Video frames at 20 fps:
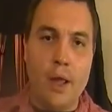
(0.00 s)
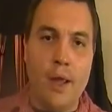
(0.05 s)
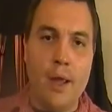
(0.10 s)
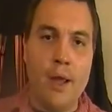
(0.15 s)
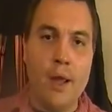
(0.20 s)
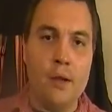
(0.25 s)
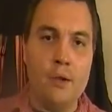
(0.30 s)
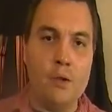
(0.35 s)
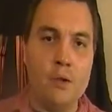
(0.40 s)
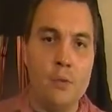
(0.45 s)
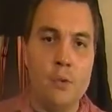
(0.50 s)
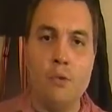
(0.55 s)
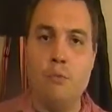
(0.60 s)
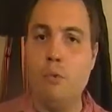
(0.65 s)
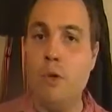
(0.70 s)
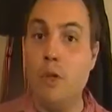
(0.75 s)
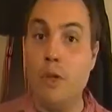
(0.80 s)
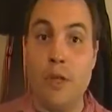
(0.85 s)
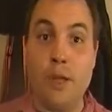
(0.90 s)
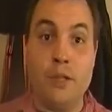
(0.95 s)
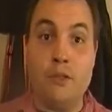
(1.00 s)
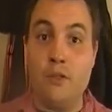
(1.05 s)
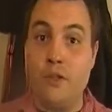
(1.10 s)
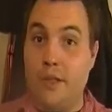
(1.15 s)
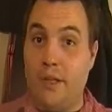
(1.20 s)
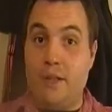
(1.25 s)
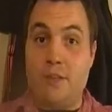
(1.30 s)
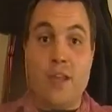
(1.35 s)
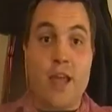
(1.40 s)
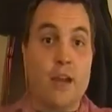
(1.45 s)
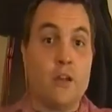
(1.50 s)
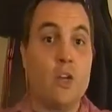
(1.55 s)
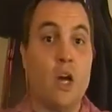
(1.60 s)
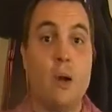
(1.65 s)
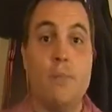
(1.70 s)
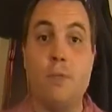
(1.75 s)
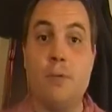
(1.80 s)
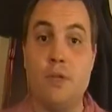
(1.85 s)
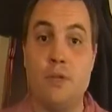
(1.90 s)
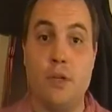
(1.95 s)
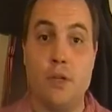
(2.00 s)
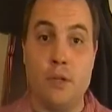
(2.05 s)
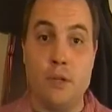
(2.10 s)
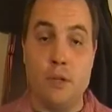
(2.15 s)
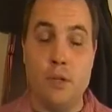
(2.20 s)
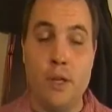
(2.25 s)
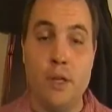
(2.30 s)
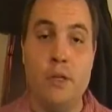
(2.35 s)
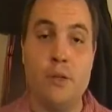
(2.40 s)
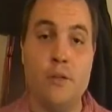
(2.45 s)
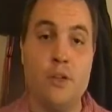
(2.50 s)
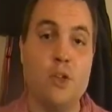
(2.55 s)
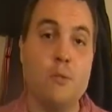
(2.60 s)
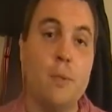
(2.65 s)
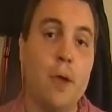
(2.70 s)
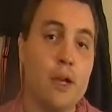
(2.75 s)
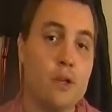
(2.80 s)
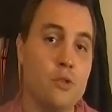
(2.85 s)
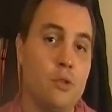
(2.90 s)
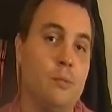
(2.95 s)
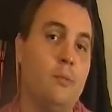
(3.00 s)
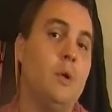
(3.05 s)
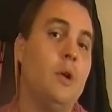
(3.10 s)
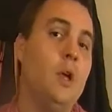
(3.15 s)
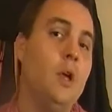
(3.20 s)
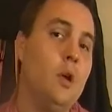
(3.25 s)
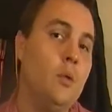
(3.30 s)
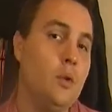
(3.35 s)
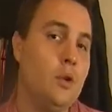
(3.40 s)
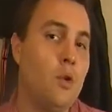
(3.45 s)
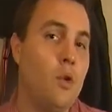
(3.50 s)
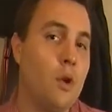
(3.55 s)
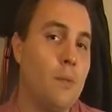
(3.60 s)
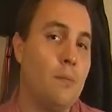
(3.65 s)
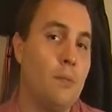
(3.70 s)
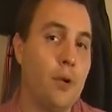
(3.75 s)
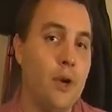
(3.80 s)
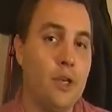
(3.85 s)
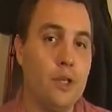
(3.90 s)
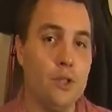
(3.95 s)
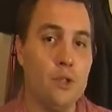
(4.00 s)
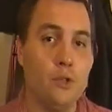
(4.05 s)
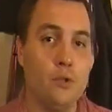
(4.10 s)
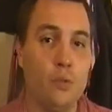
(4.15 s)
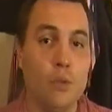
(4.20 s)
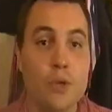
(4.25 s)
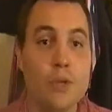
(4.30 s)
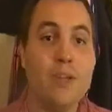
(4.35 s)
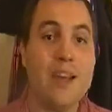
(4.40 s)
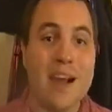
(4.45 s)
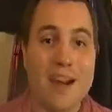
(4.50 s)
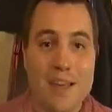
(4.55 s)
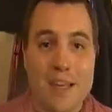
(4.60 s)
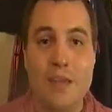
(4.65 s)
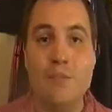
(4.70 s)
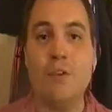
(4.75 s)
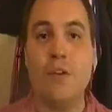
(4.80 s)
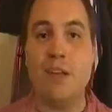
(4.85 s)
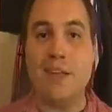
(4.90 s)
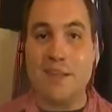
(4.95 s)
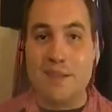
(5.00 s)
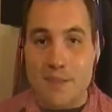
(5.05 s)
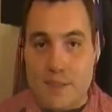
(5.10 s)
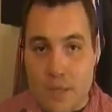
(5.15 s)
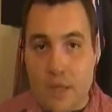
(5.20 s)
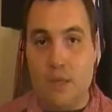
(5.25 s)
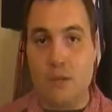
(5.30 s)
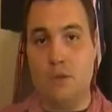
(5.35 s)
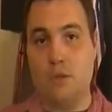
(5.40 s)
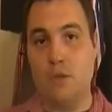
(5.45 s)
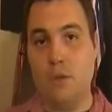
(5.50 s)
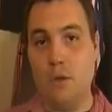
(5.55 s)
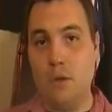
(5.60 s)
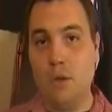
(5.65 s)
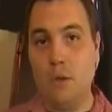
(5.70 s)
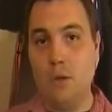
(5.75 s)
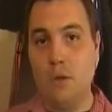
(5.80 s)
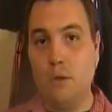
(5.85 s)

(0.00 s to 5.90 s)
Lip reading: and when really it's the exact opposite end of the spectrum, when corporations would not even exist